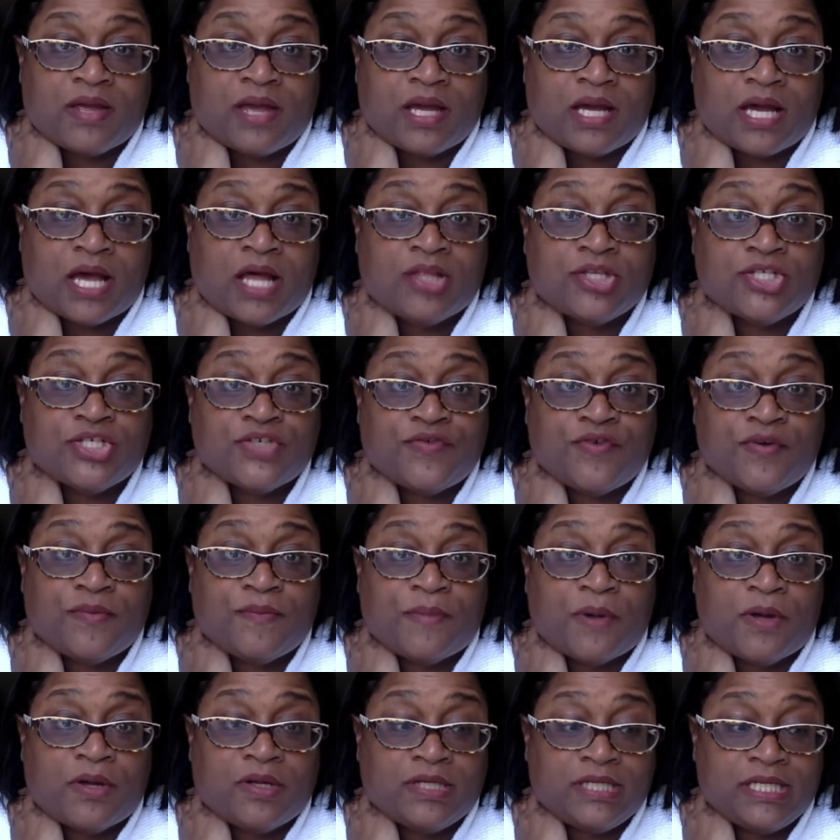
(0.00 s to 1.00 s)
college
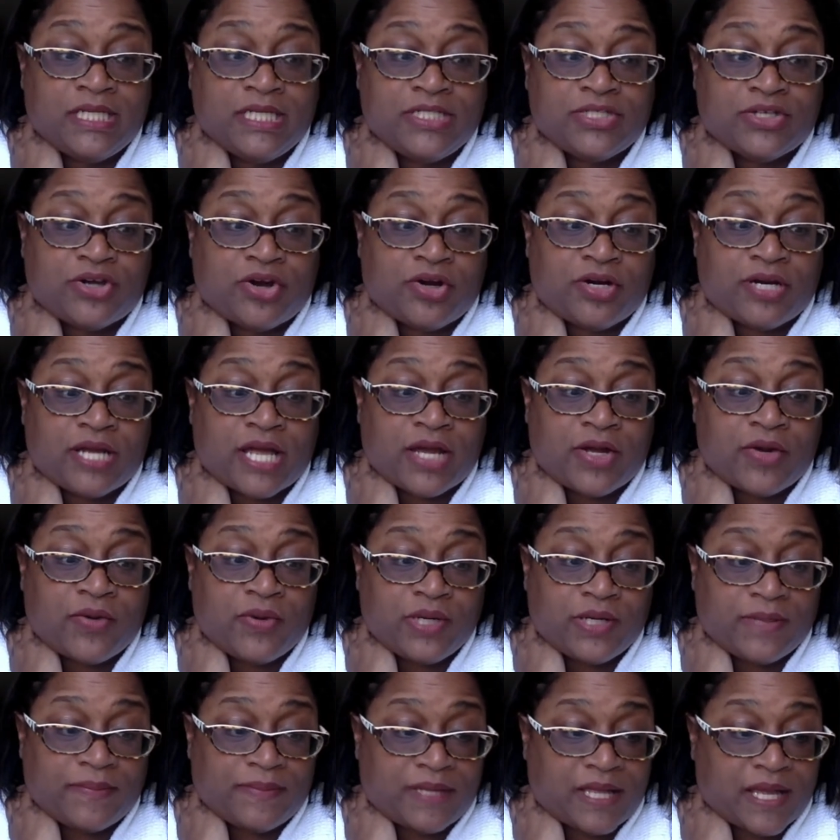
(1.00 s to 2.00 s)
football leagues are now
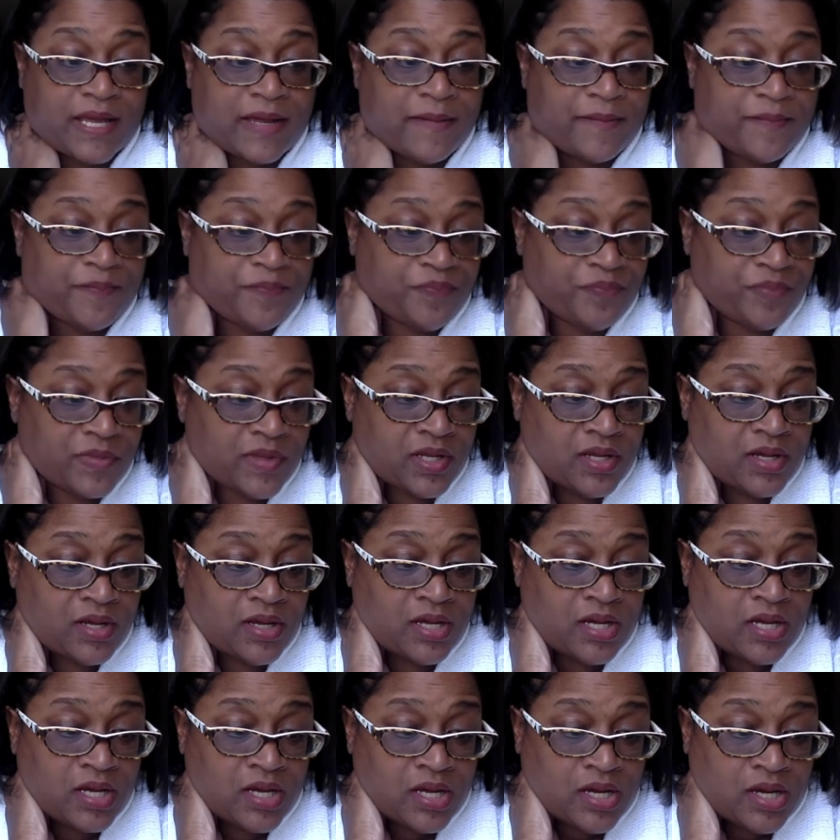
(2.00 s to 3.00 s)
going to play.
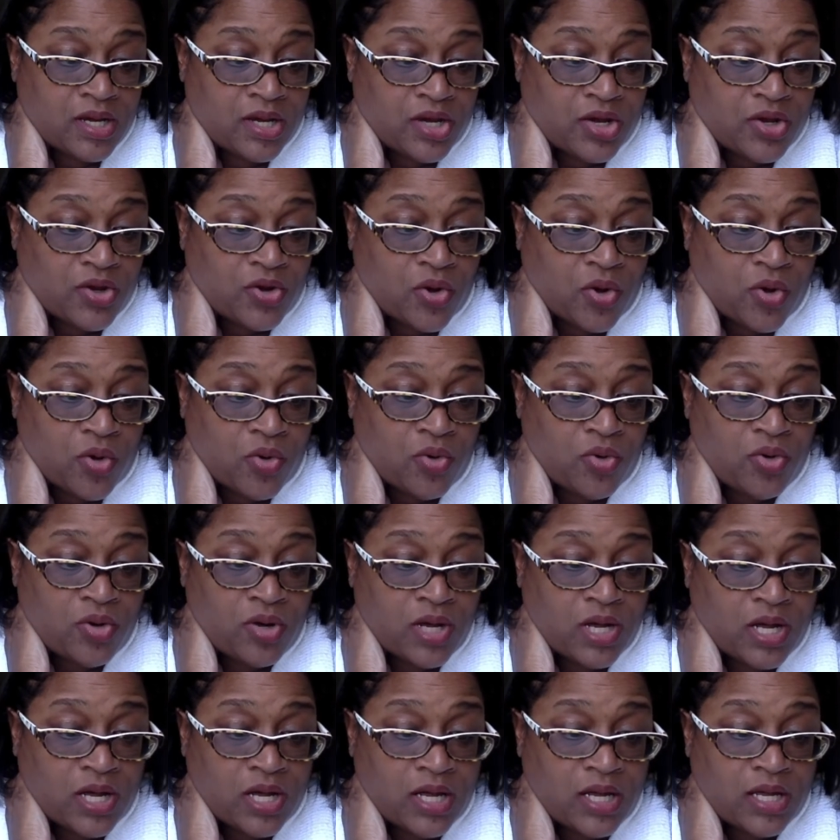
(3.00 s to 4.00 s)
Cole
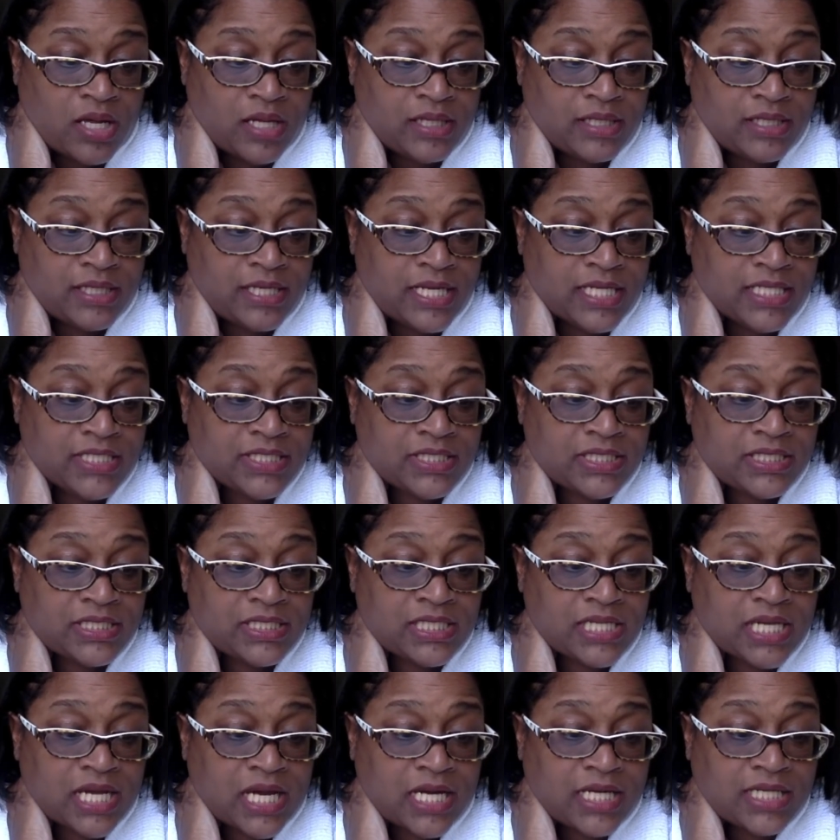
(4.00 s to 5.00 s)
Haan, next
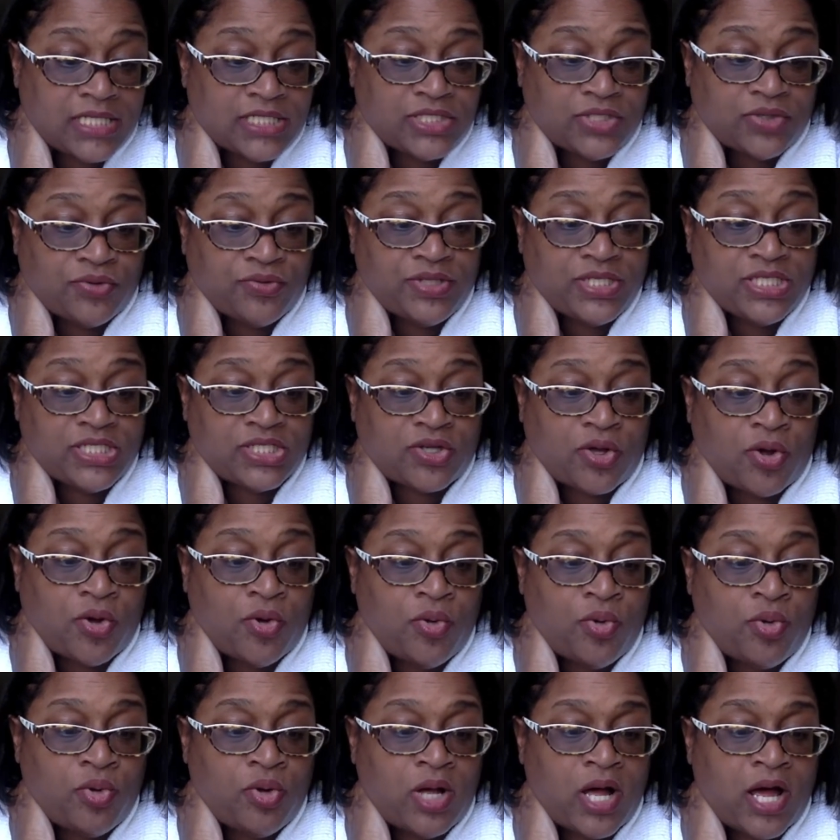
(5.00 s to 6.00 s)
I sold these
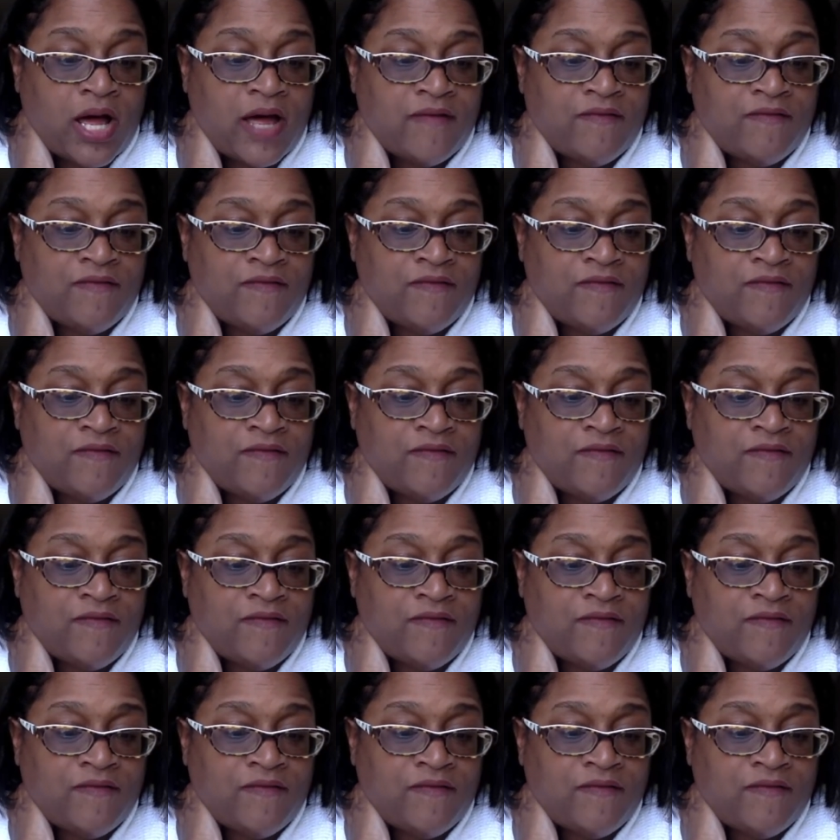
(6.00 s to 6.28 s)
Cole Haan